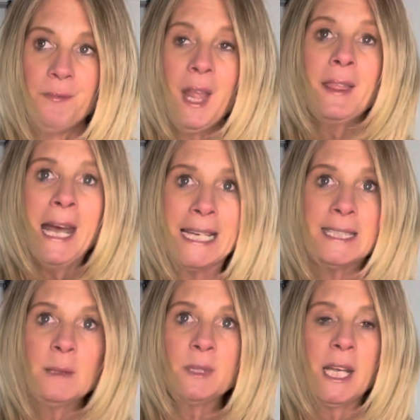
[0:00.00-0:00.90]
that
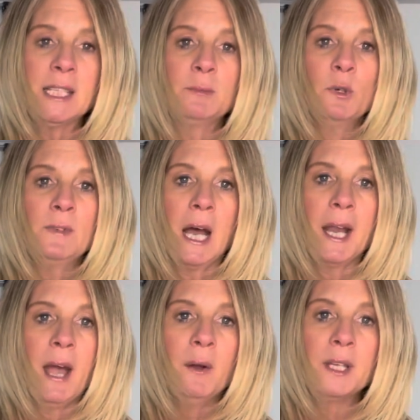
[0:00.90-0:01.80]
seems like it's moved
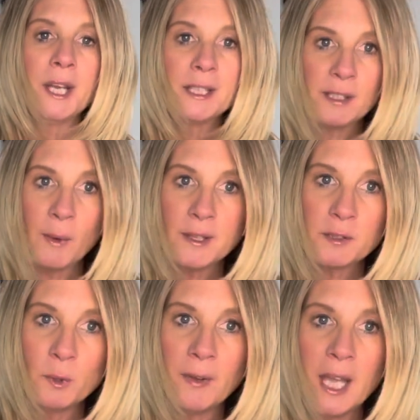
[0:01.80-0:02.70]
on out and the nicer
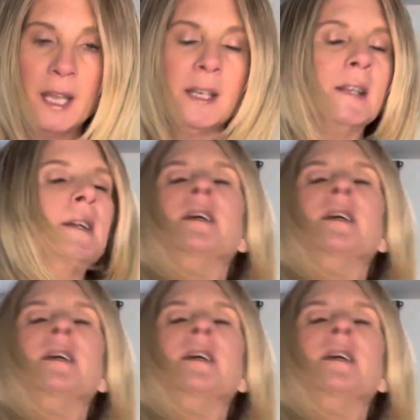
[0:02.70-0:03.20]
weather's moving in.